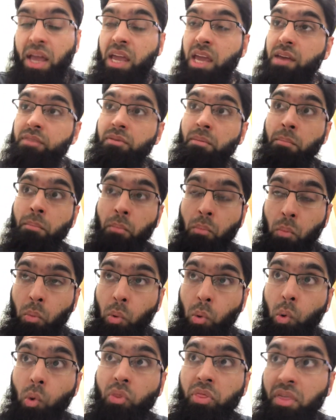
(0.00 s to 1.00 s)
even
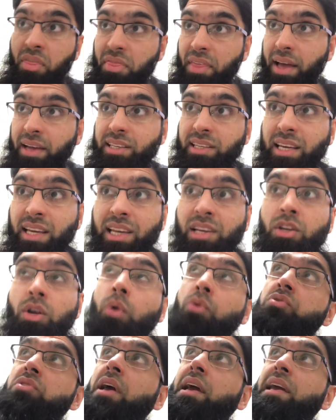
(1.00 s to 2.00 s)
more than that, he
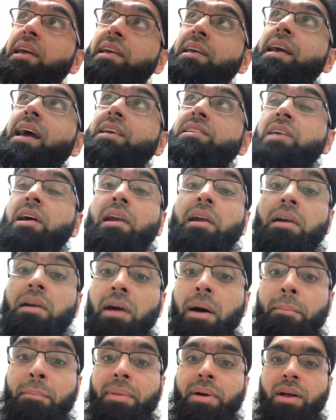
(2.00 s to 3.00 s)
knows that he has a
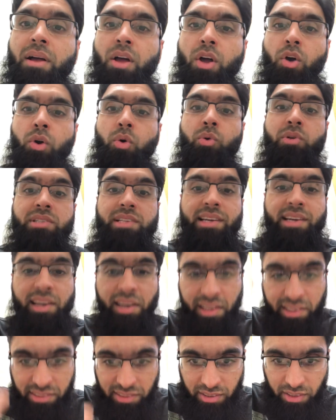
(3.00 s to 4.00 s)
Rabb who is
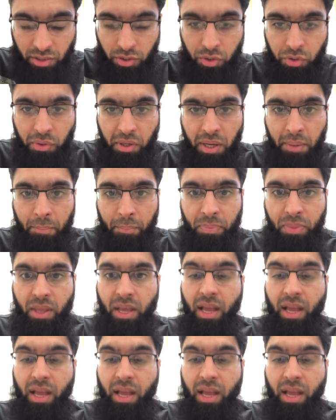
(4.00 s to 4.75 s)
listening to him,